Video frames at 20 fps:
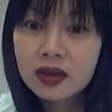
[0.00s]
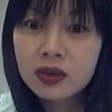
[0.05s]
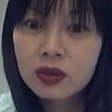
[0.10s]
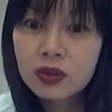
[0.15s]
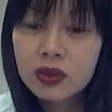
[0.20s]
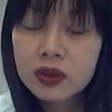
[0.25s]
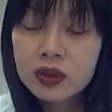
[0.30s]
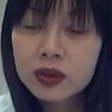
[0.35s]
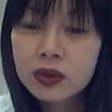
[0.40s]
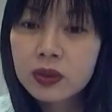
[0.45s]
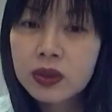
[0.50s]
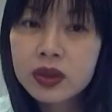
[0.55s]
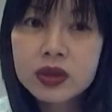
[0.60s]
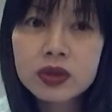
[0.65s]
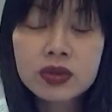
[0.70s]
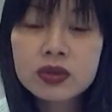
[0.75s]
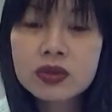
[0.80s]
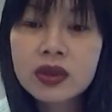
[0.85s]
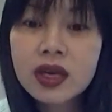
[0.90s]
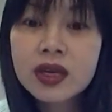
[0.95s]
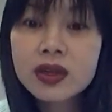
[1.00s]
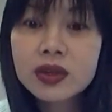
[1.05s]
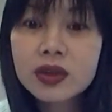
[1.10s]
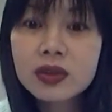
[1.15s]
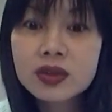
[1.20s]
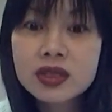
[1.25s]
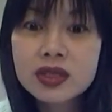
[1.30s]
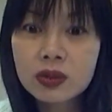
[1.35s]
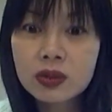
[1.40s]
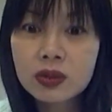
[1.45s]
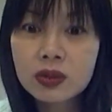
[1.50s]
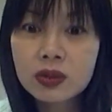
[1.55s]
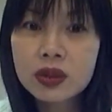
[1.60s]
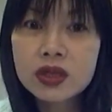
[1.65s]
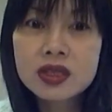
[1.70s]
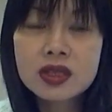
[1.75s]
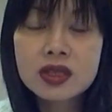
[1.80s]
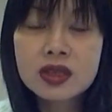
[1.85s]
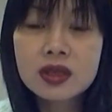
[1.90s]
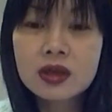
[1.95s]
We do not use it
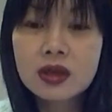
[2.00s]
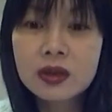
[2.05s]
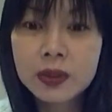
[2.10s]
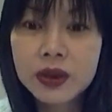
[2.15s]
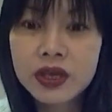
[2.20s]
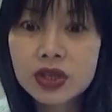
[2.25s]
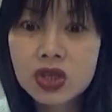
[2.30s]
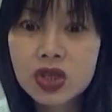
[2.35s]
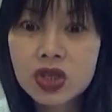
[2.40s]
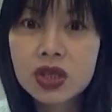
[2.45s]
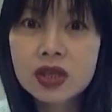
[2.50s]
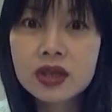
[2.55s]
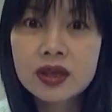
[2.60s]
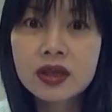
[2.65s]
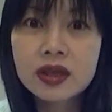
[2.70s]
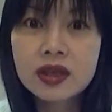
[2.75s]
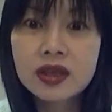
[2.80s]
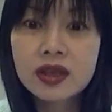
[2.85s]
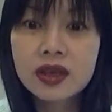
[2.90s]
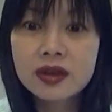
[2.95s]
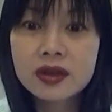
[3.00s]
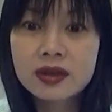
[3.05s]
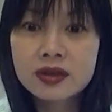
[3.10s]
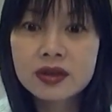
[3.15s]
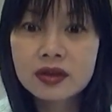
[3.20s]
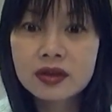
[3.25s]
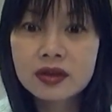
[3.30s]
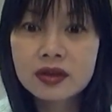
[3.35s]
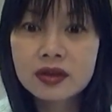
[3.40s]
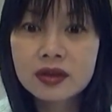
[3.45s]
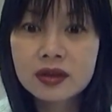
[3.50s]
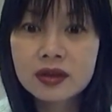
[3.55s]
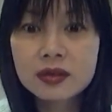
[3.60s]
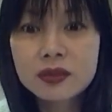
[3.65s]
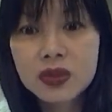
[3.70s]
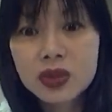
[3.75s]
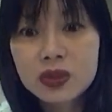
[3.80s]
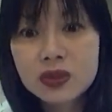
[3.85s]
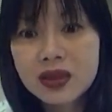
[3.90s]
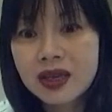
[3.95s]
with the patient. They are
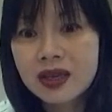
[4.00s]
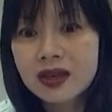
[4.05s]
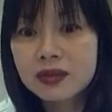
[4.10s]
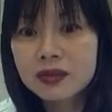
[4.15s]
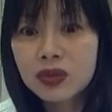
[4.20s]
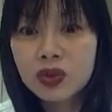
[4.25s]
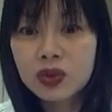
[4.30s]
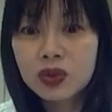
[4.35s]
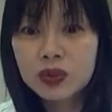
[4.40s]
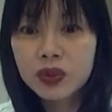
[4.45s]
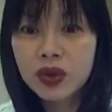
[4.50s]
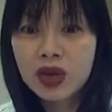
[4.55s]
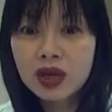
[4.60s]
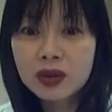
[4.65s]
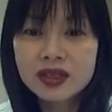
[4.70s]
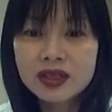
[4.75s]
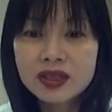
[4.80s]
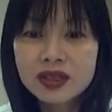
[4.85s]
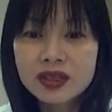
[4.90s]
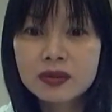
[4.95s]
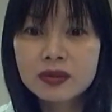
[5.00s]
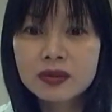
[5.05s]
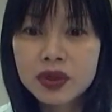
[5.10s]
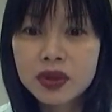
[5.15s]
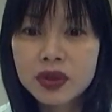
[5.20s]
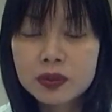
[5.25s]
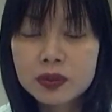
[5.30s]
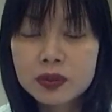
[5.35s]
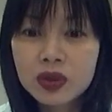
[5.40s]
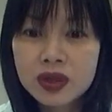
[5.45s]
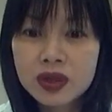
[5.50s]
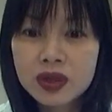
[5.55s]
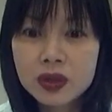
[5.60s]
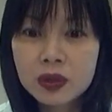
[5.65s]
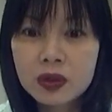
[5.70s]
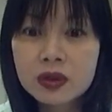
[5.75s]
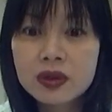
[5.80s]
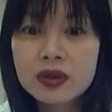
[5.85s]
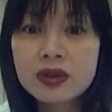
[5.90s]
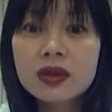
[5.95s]
more like no problem. Young people, they
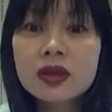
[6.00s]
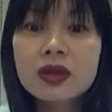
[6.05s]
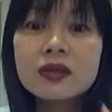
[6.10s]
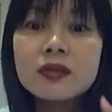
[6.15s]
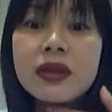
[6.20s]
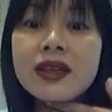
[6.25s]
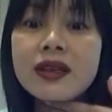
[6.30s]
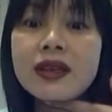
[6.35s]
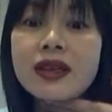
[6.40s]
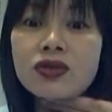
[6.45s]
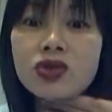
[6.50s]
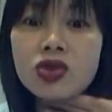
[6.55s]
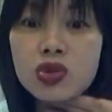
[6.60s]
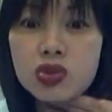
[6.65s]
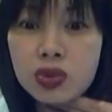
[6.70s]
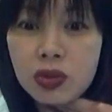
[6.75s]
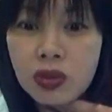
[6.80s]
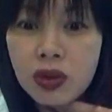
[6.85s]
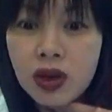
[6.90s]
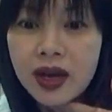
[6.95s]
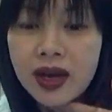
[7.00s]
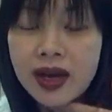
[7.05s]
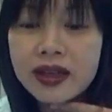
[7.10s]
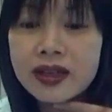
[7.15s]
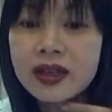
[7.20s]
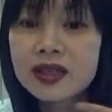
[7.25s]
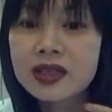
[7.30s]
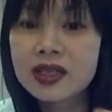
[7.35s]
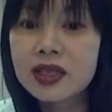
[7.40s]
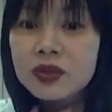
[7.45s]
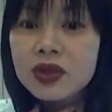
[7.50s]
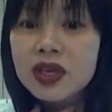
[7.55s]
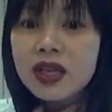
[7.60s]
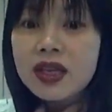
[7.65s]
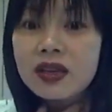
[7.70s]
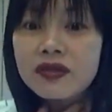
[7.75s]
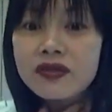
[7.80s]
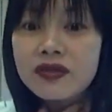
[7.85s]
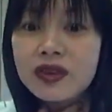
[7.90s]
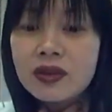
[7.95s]
will make it dry. Sometimes
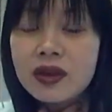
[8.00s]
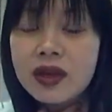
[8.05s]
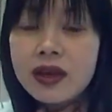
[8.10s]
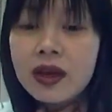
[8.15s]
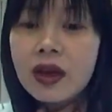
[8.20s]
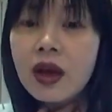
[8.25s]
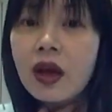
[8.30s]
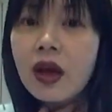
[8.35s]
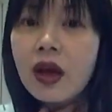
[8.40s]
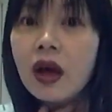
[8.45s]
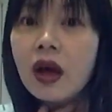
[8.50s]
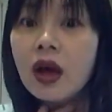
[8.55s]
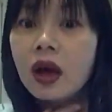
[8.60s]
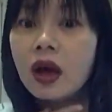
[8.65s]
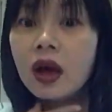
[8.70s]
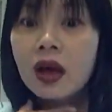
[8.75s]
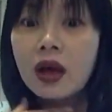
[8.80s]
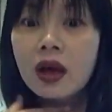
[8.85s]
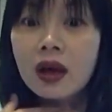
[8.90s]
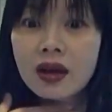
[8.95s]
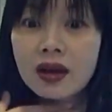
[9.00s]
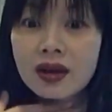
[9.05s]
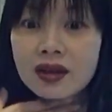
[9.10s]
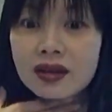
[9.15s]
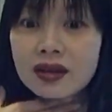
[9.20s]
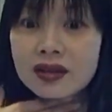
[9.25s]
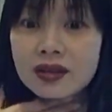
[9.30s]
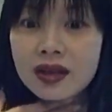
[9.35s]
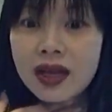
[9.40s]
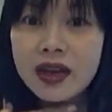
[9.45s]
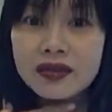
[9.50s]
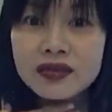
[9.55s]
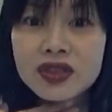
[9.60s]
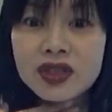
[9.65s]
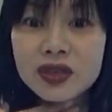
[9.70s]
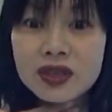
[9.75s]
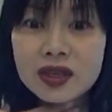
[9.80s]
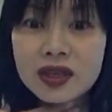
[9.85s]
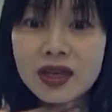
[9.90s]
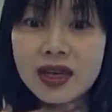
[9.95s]
they feel like, after
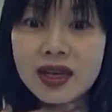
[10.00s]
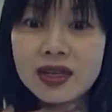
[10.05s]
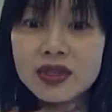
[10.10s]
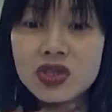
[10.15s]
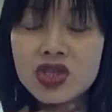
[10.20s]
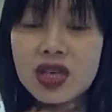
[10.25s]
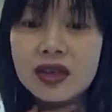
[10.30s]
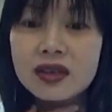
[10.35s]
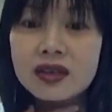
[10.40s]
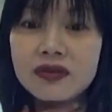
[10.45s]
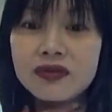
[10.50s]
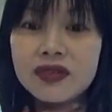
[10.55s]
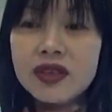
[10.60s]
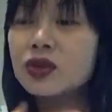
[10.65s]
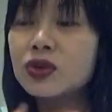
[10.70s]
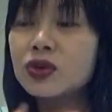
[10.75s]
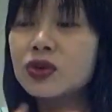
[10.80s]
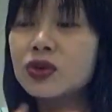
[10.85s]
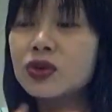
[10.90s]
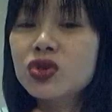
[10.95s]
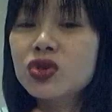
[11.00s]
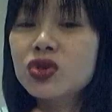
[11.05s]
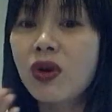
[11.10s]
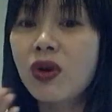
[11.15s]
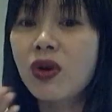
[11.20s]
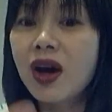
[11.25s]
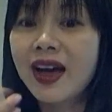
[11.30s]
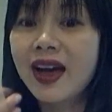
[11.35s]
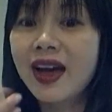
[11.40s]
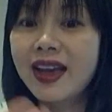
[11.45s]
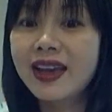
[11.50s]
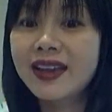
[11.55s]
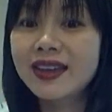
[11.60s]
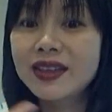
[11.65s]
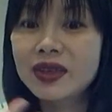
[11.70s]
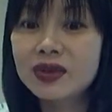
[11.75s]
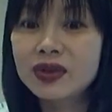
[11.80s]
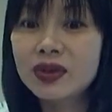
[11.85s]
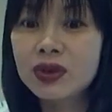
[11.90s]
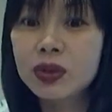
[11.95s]
the ganjiang, it feels so dry,
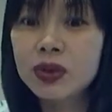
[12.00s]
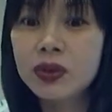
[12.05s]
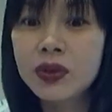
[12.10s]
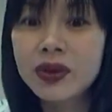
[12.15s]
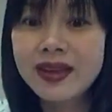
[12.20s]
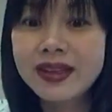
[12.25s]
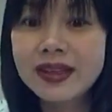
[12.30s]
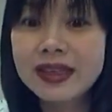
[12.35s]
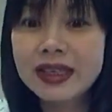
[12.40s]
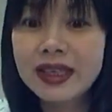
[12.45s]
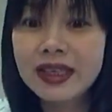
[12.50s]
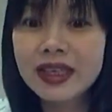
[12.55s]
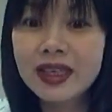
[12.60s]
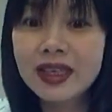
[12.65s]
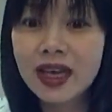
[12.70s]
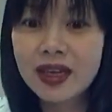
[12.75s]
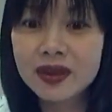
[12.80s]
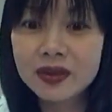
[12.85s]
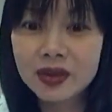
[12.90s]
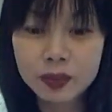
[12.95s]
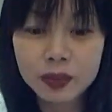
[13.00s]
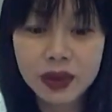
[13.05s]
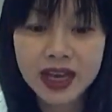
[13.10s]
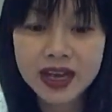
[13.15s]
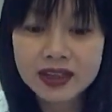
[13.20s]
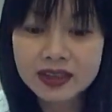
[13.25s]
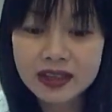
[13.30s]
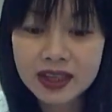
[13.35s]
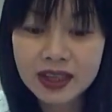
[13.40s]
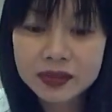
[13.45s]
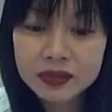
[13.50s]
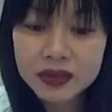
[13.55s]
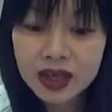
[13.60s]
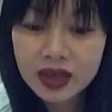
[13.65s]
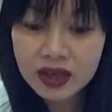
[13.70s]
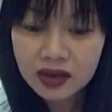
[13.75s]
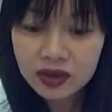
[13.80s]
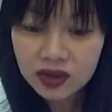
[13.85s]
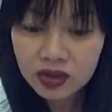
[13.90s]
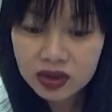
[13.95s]
we really heat up the body.
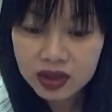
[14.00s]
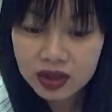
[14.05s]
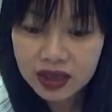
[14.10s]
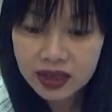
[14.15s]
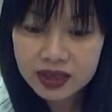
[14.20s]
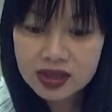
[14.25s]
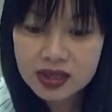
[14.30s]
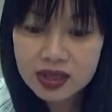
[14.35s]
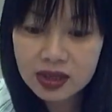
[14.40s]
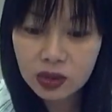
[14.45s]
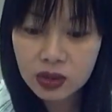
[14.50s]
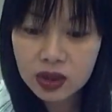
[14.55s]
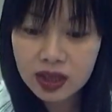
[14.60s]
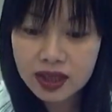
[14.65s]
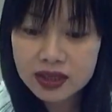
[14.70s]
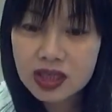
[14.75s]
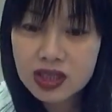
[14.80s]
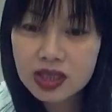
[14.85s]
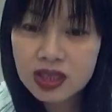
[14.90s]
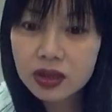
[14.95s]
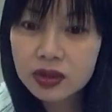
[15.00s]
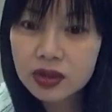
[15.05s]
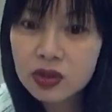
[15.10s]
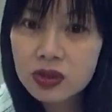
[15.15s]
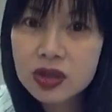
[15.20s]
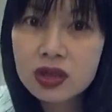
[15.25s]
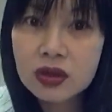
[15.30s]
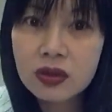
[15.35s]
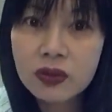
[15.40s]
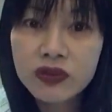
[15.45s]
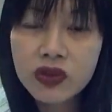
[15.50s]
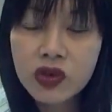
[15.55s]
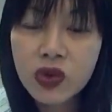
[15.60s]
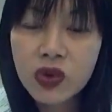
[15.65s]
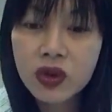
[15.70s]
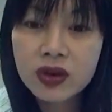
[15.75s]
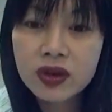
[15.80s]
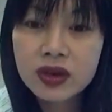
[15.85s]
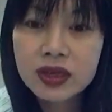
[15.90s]
Okay, so ganjiang used for